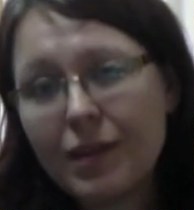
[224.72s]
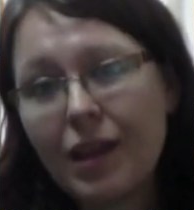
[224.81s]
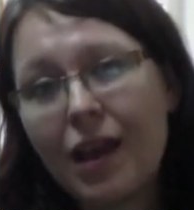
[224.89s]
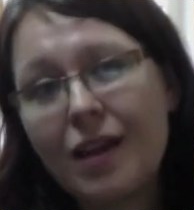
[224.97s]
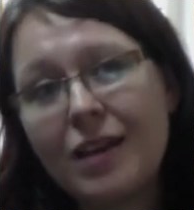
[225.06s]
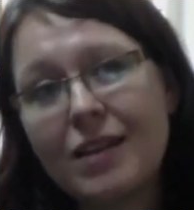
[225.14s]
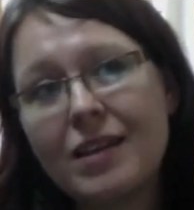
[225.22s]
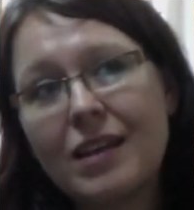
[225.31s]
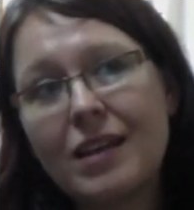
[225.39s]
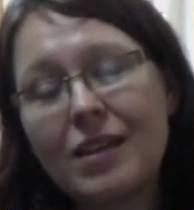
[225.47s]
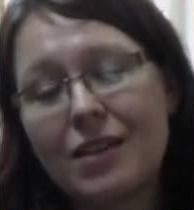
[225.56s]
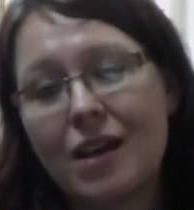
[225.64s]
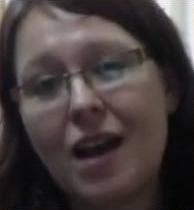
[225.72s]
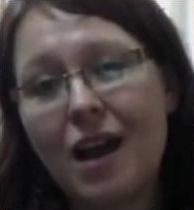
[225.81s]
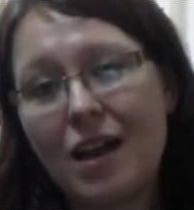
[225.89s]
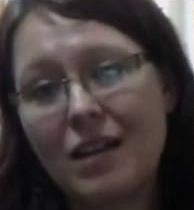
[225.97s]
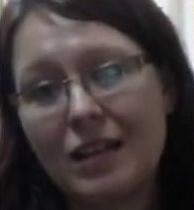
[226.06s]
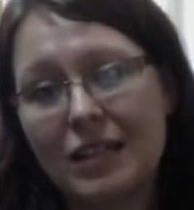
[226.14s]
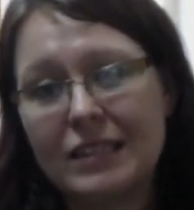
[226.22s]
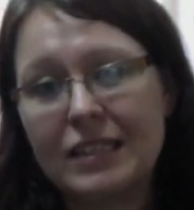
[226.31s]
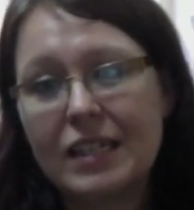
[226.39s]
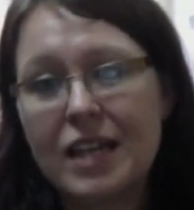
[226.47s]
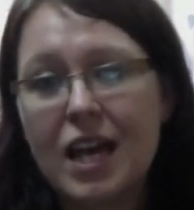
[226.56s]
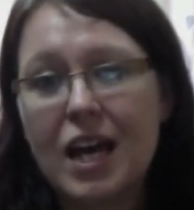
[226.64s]
And I think the highlight
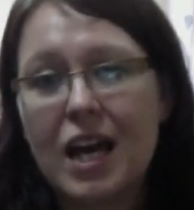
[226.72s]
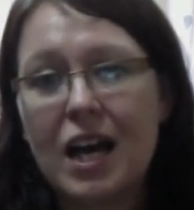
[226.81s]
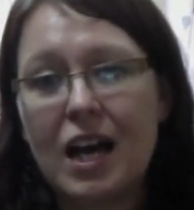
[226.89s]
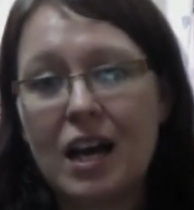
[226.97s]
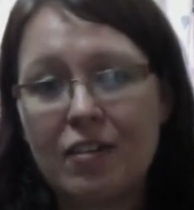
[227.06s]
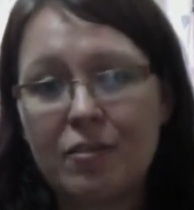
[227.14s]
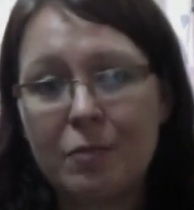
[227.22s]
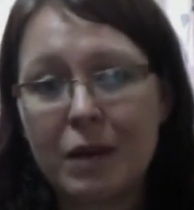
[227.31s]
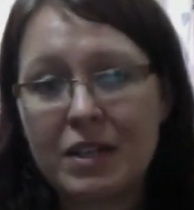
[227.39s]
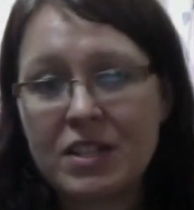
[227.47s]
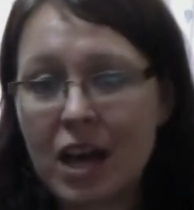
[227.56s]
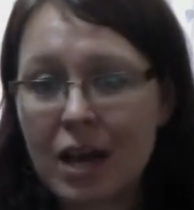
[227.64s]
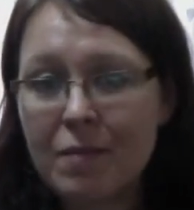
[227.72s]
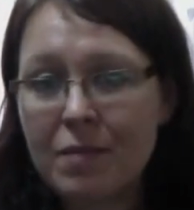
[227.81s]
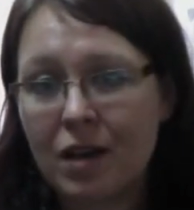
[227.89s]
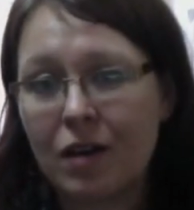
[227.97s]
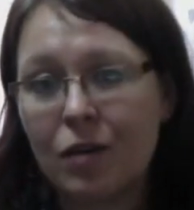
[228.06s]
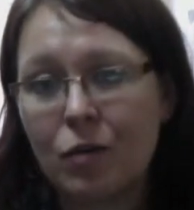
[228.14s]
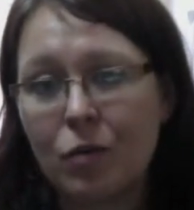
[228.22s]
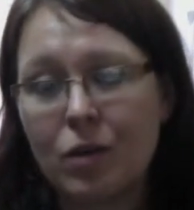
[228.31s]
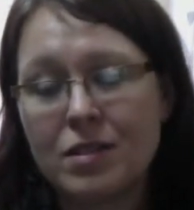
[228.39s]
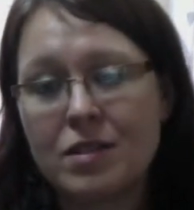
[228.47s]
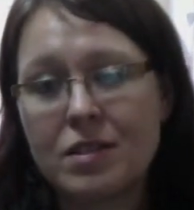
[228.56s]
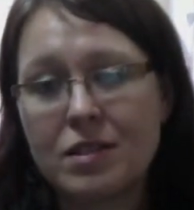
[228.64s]
of my time there
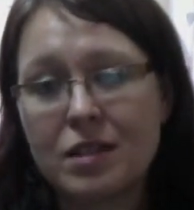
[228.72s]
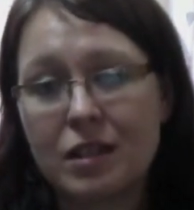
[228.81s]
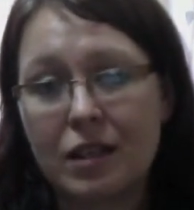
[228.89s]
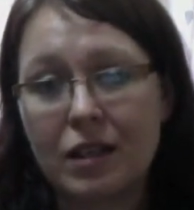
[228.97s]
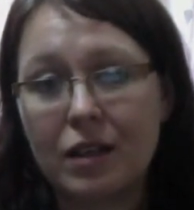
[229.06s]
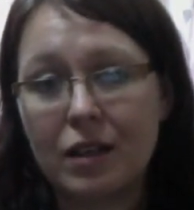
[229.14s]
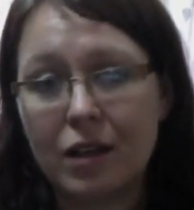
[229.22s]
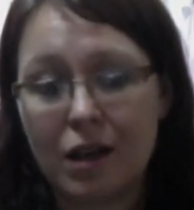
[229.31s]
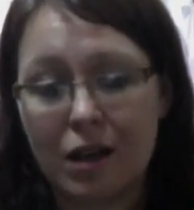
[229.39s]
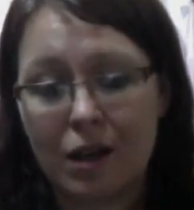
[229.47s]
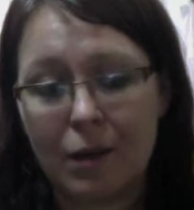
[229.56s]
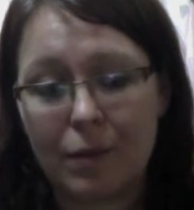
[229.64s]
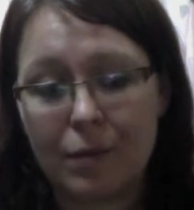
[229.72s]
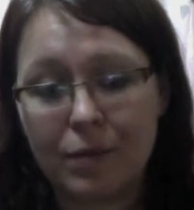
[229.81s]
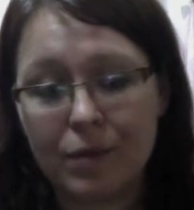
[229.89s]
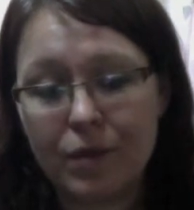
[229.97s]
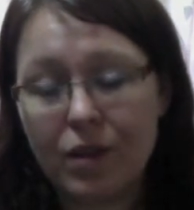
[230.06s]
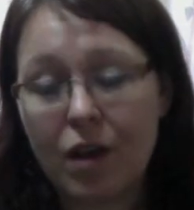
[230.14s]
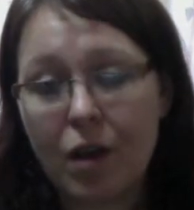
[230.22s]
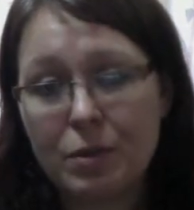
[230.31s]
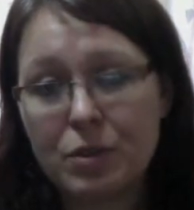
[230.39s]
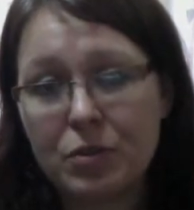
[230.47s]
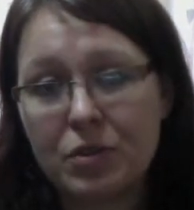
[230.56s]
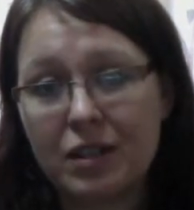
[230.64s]
was the
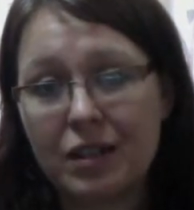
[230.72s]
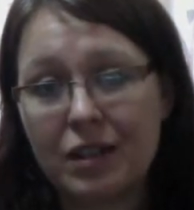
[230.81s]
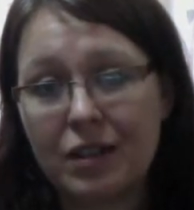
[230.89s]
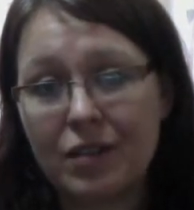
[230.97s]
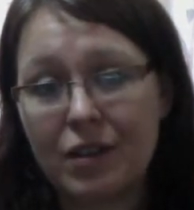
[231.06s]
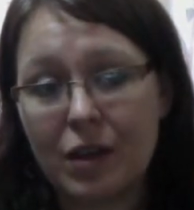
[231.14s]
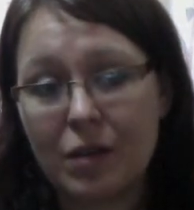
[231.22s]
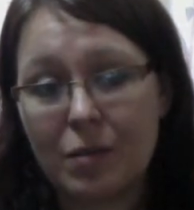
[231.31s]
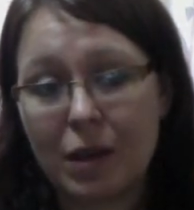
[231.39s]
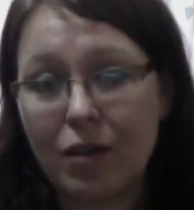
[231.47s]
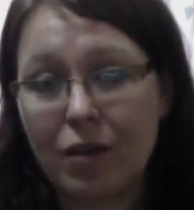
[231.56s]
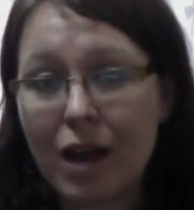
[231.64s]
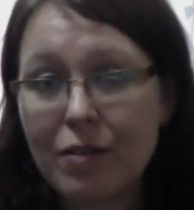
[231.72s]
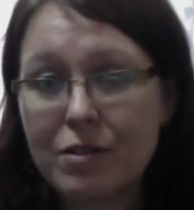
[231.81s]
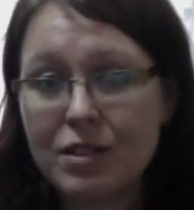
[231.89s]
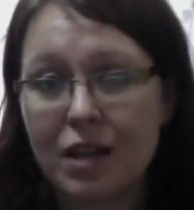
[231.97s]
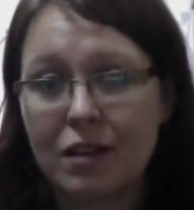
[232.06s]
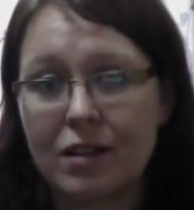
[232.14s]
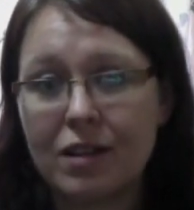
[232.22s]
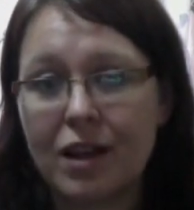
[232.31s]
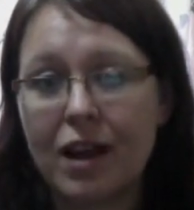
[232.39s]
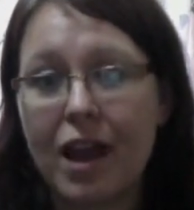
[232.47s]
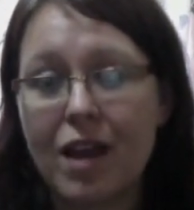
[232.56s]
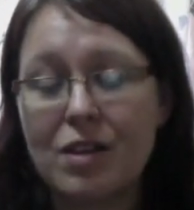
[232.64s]
opportunity in my grad recital that
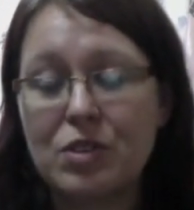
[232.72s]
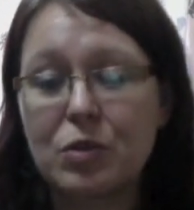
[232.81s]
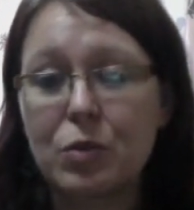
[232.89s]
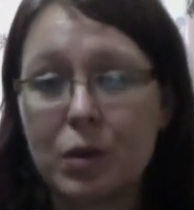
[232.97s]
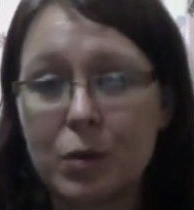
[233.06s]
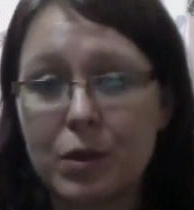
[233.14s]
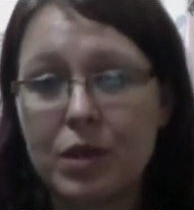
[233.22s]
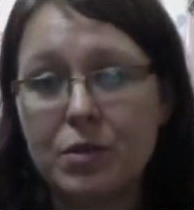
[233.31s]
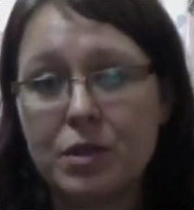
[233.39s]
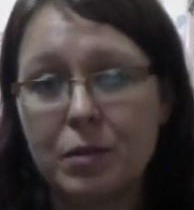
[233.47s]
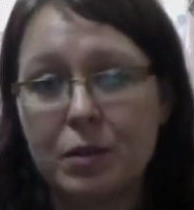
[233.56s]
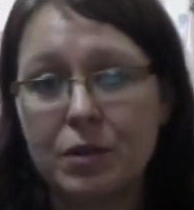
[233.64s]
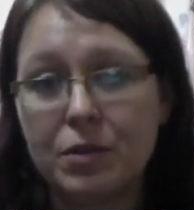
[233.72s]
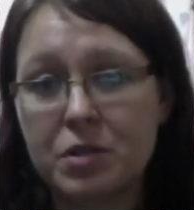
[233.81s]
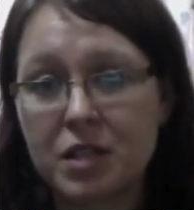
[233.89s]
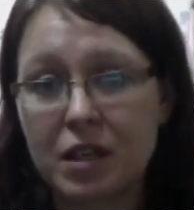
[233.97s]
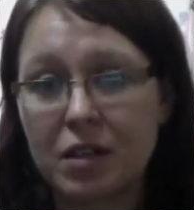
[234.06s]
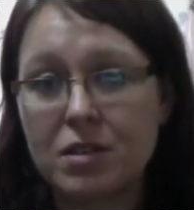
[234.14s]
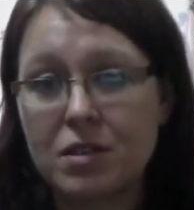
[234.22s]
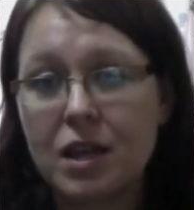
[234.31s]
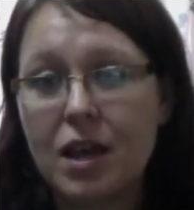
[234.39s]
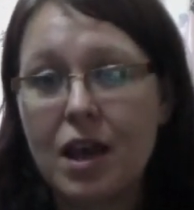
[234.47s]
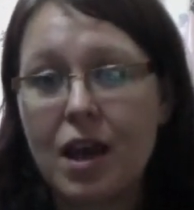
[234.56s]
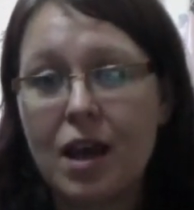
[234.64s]
I had to work with UWO singers
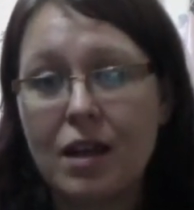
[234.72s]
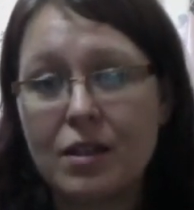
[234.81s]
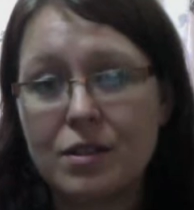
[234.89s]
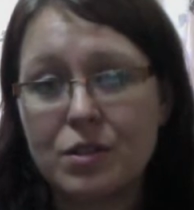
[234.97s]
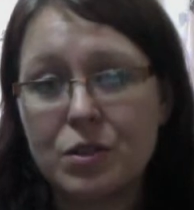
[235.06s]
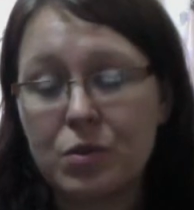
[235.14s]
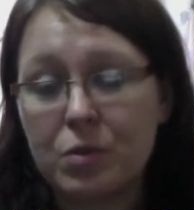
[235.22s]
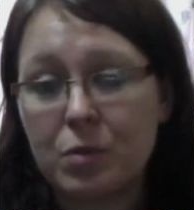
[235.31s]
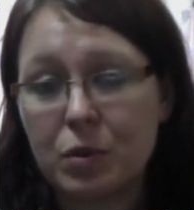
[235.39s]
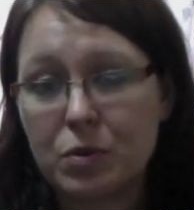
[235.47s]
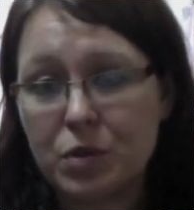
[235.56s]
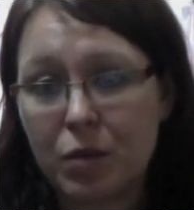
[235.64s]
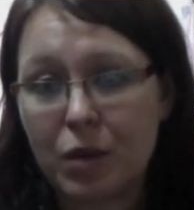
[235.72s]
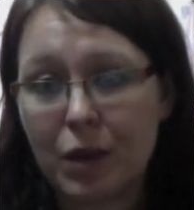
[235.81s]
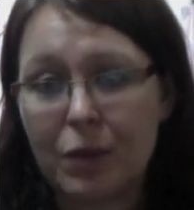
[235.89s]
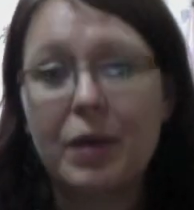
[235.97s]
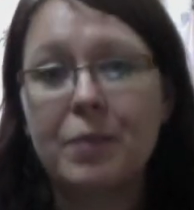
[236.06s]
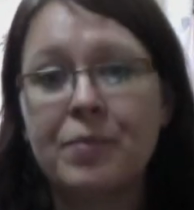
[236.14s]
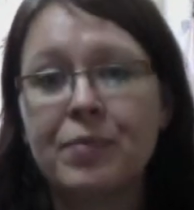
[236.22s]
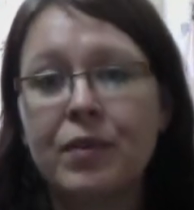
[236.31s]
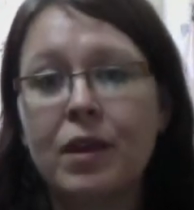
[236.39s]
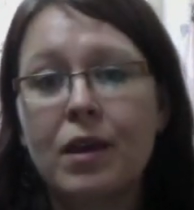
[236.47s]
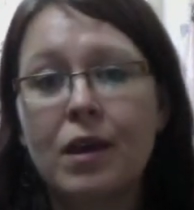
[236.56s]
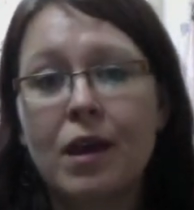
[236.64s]
and do the Mozart Requiem.
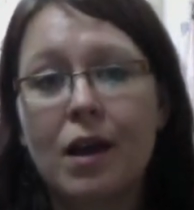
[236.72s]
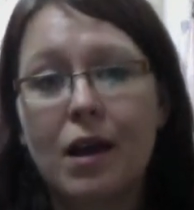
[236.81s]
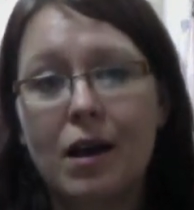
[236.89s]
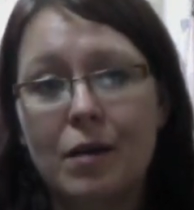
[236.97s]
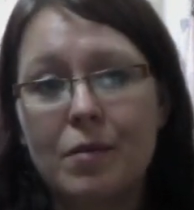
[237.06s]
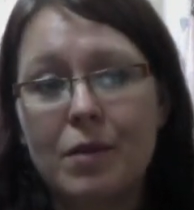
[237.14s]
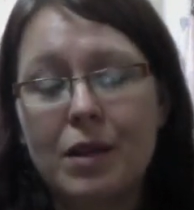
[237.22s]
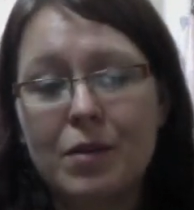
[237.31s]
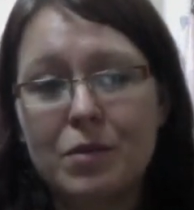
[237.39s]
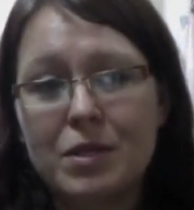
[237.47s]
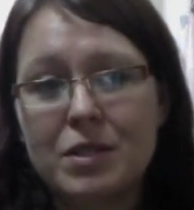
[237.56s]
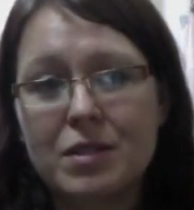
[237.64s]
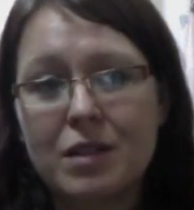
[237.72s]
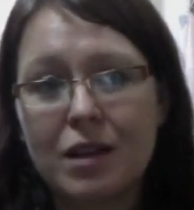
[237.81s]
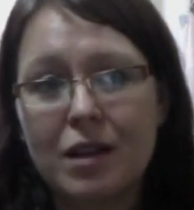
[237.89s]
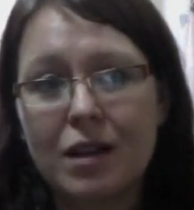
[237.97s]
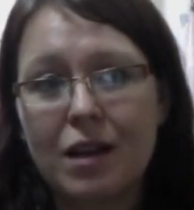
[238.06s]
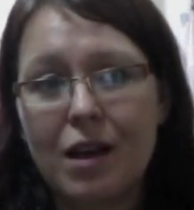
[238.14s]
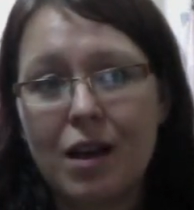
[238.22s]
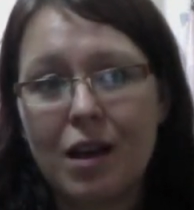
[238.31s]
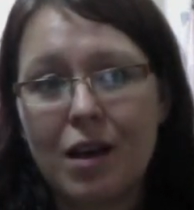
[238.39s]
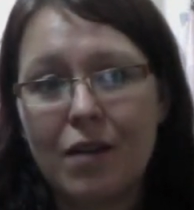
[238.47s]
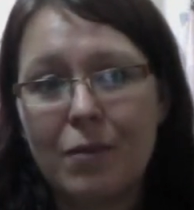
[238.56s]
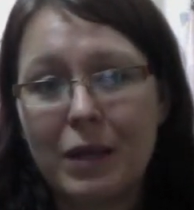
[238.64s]
It was
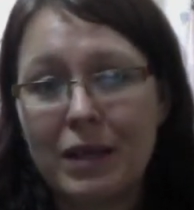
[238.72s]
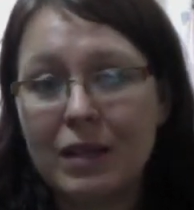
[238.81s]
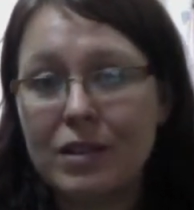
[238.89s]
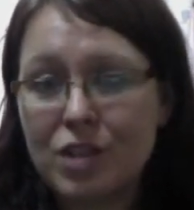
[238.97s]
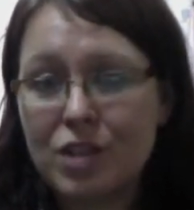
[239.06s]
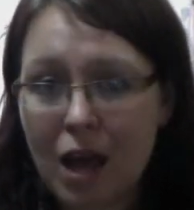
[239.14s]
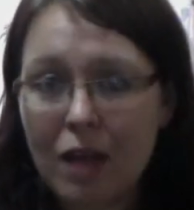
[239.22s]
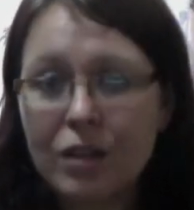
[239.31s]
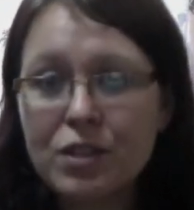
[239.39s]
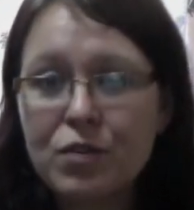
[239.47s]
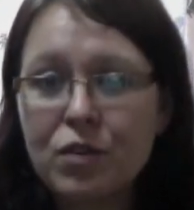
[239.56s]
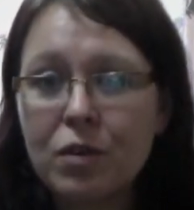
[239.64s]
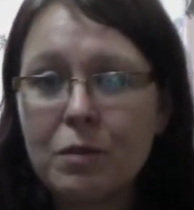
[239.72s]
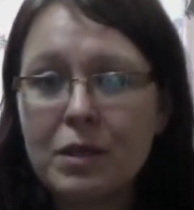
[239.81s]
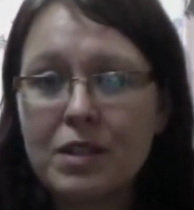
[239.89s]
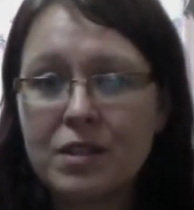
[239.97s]
a big challenge for me to